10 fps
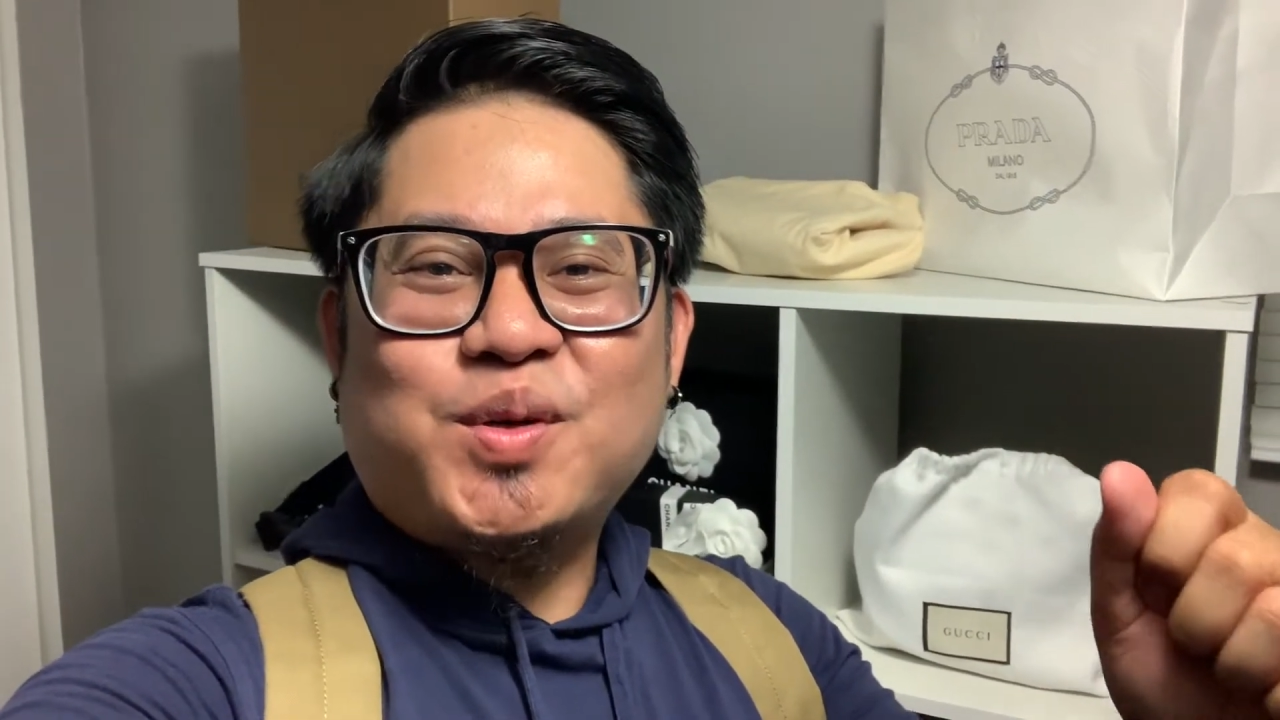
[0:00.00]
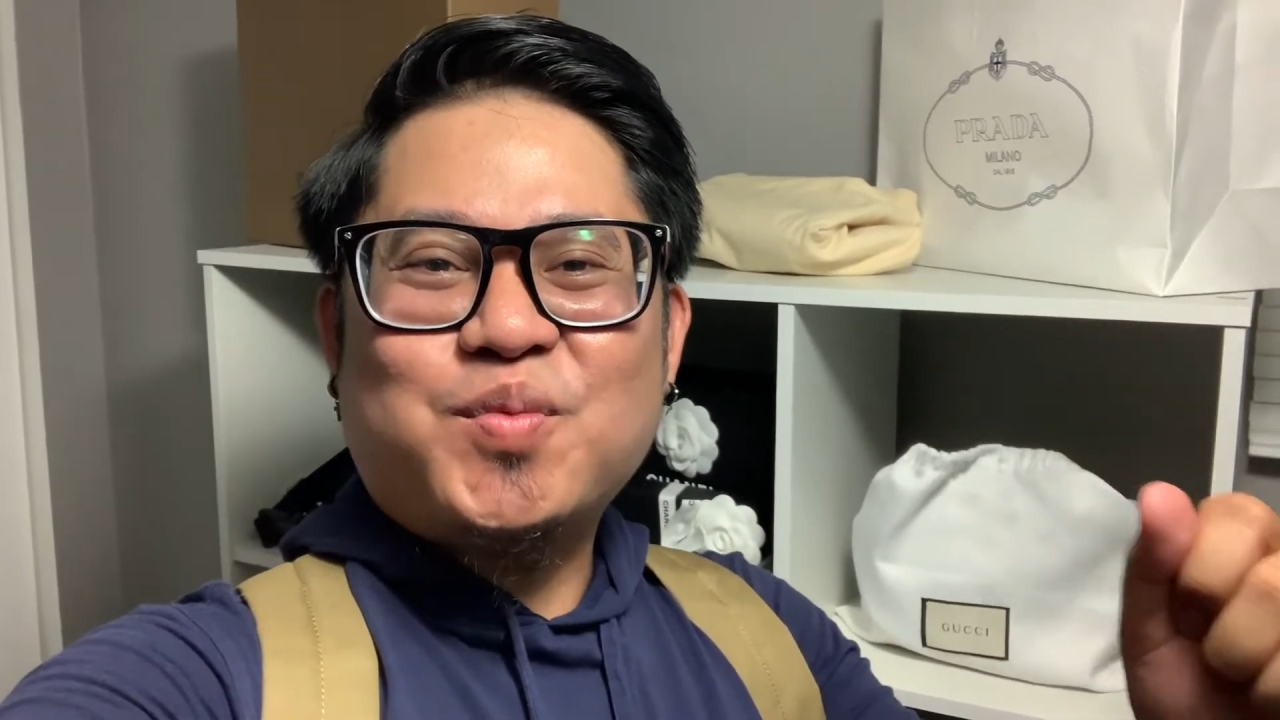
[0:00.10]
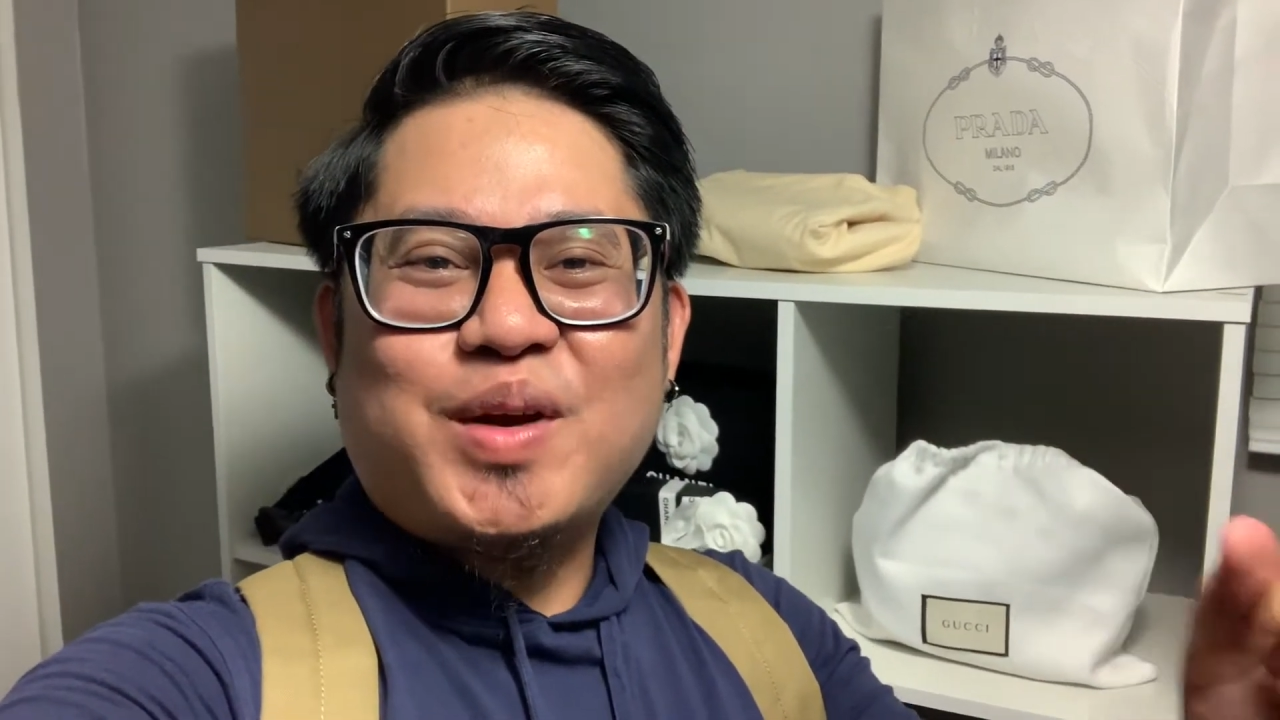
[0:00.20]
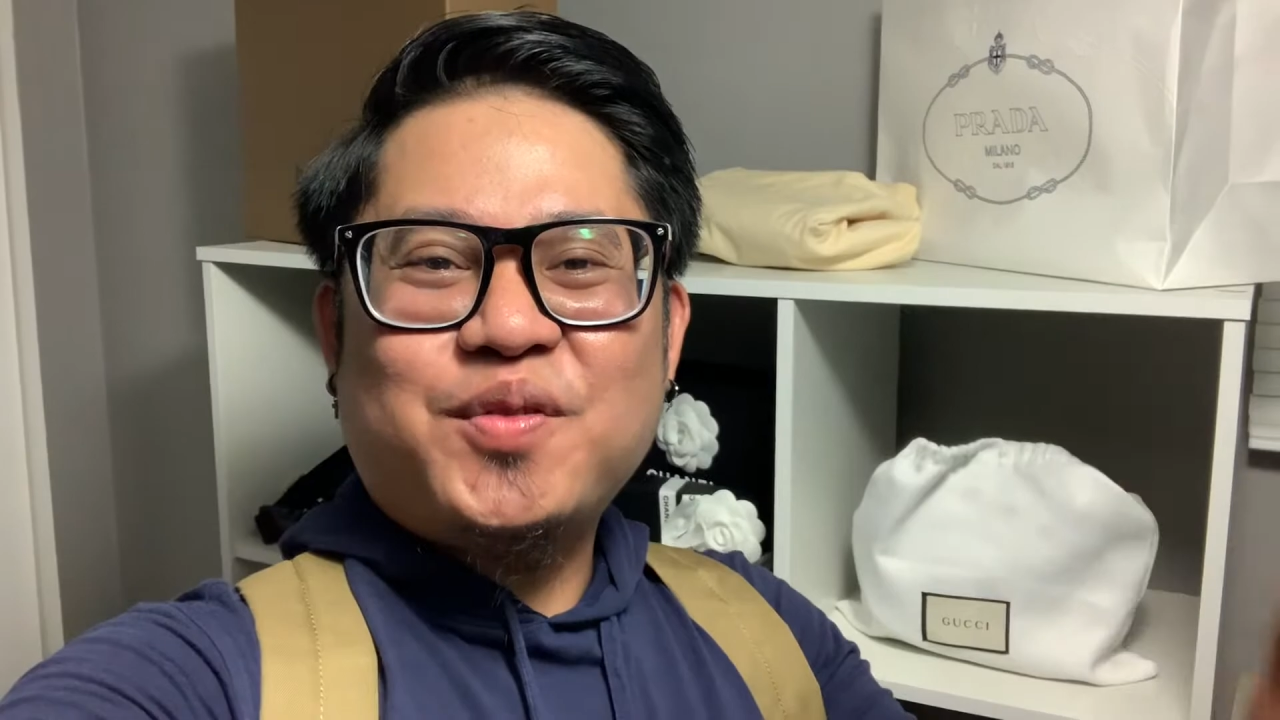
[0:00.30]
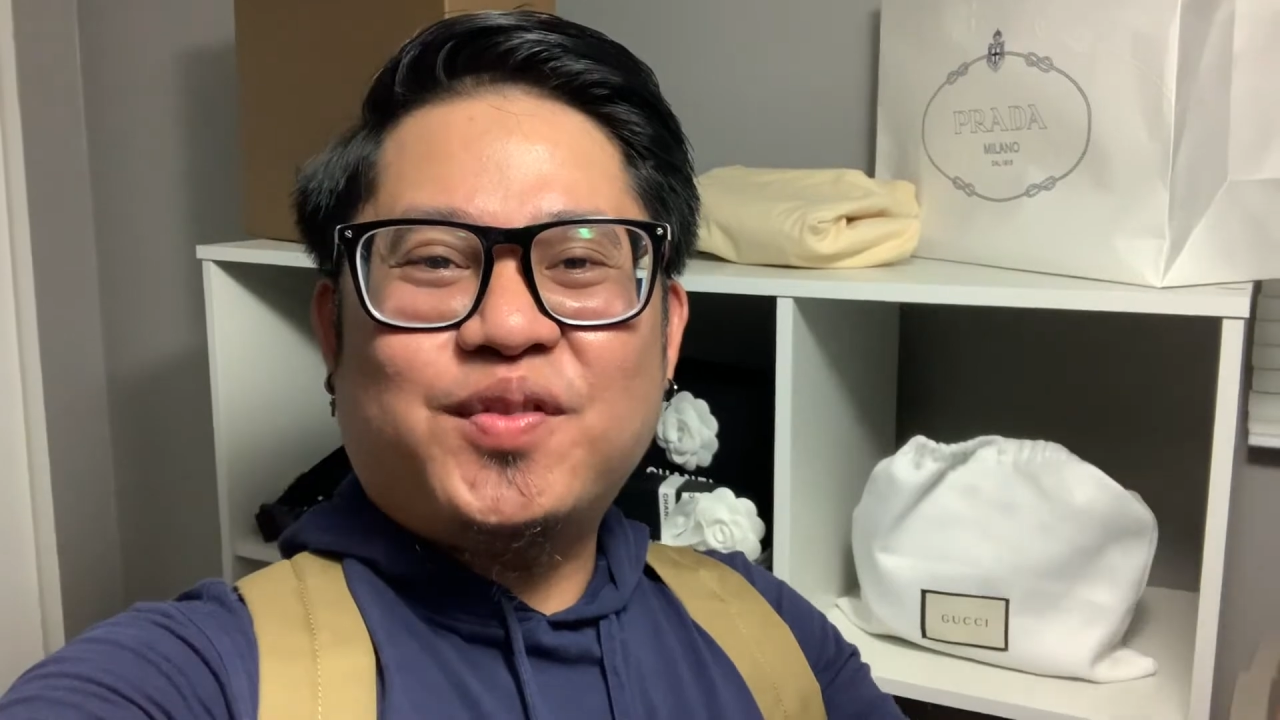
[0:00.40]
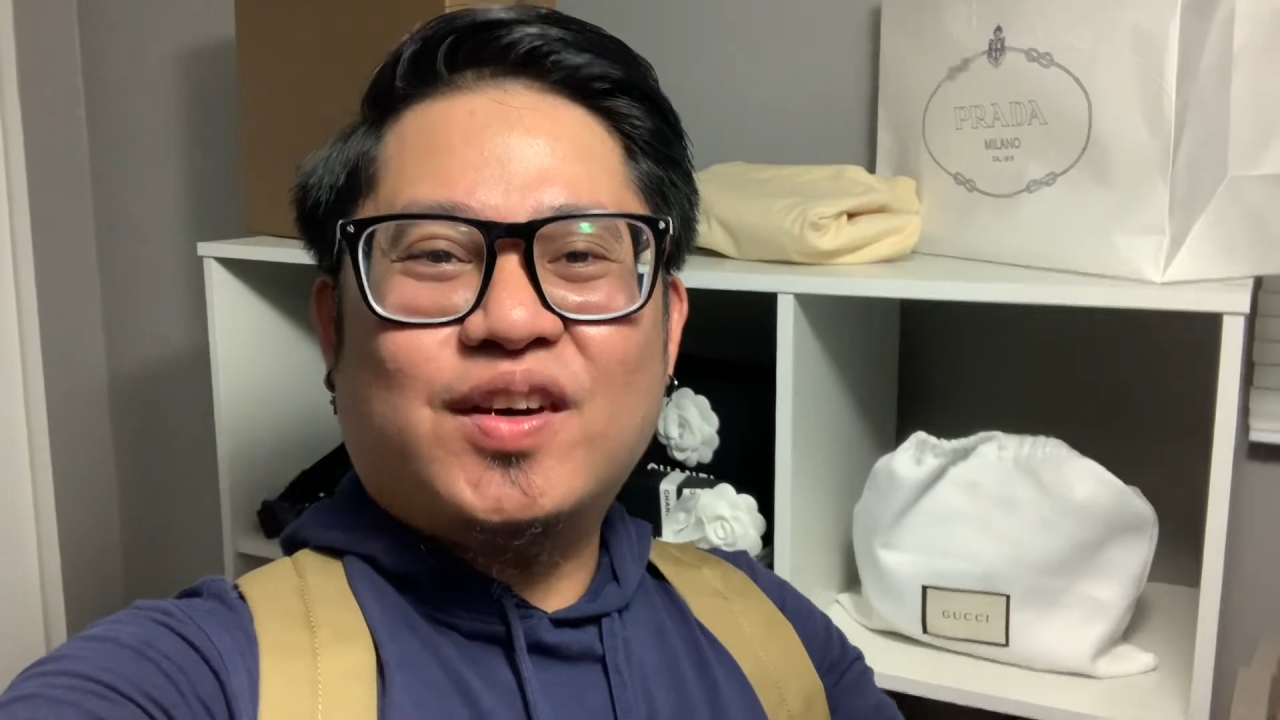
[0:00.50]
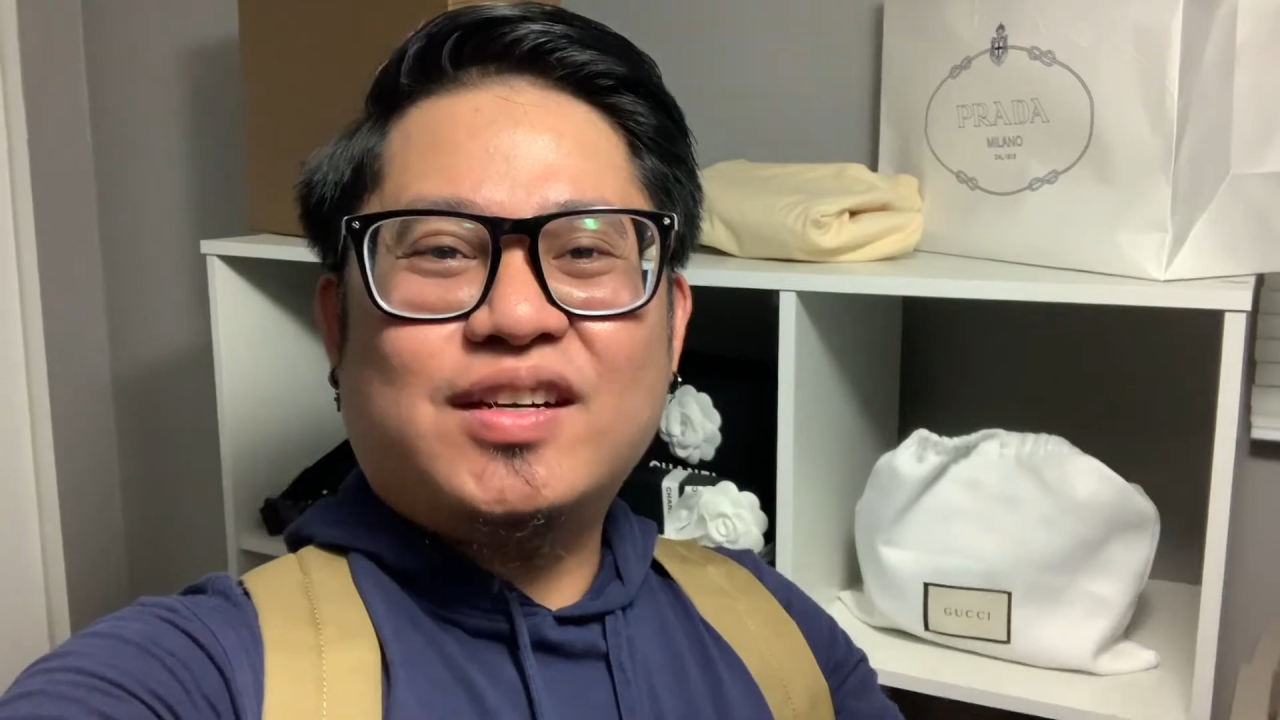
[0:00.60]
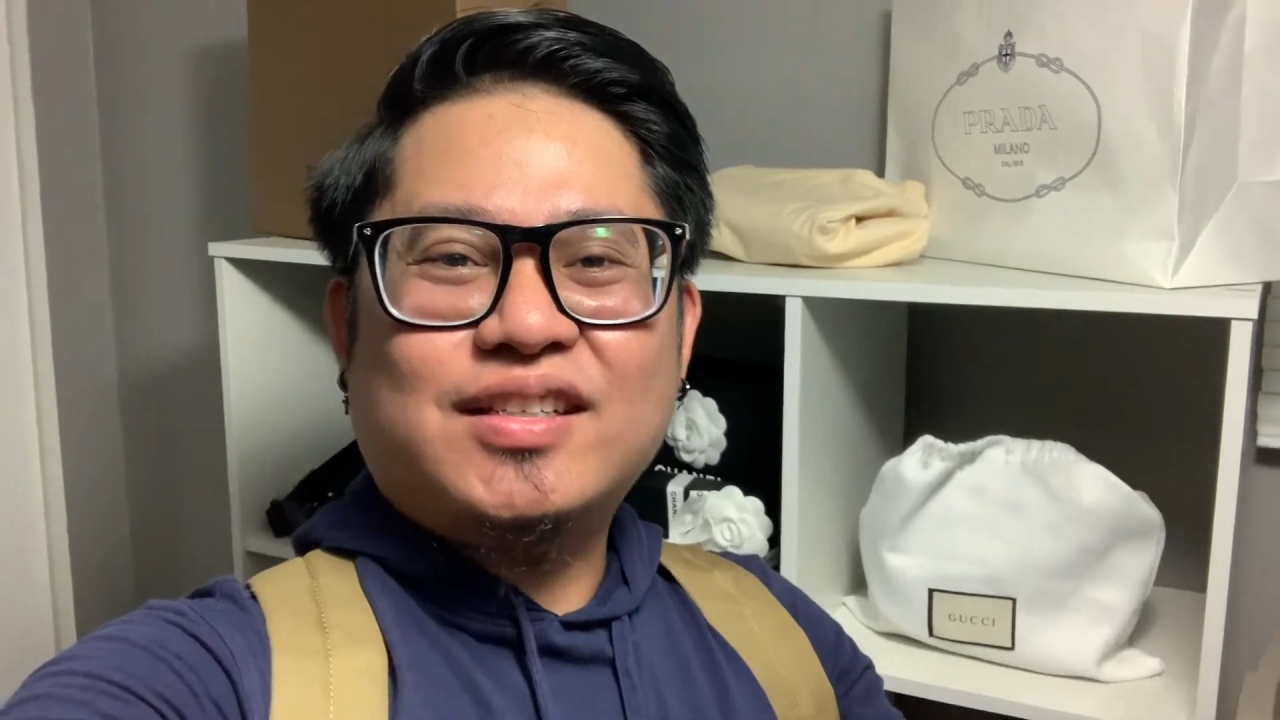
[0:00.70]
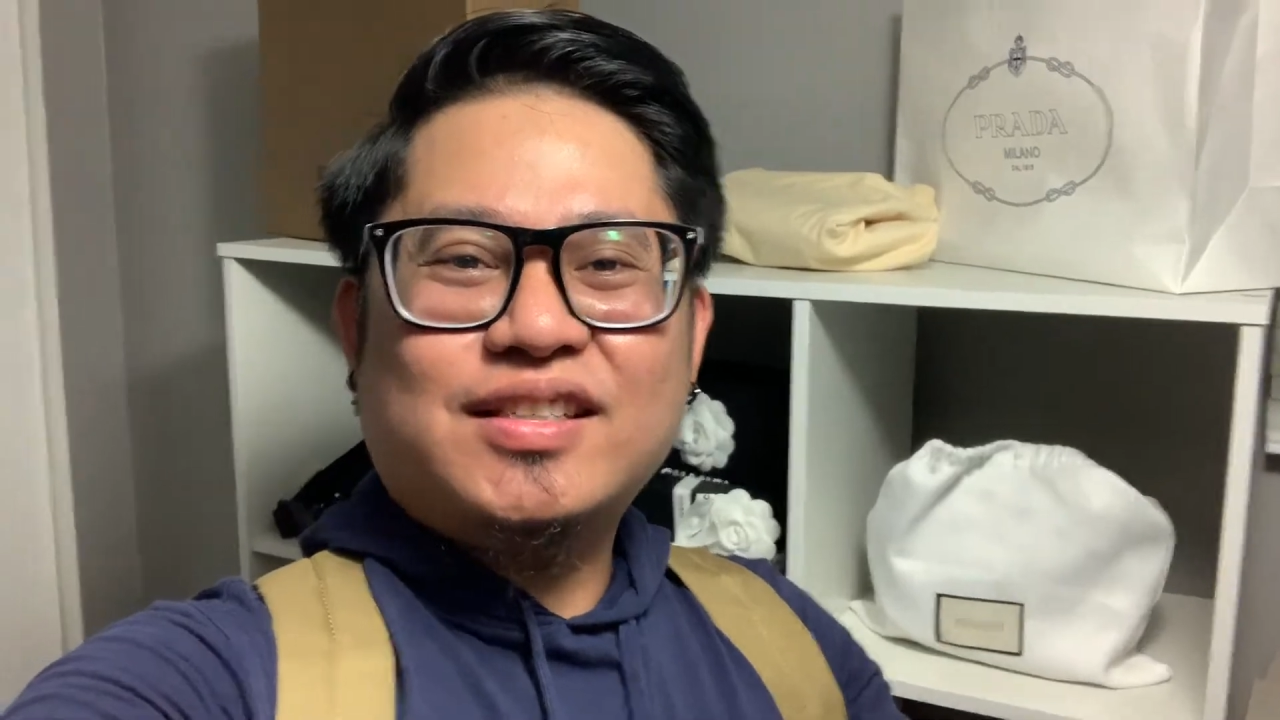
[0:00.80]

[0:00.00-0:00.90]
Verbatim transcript: of my vlog.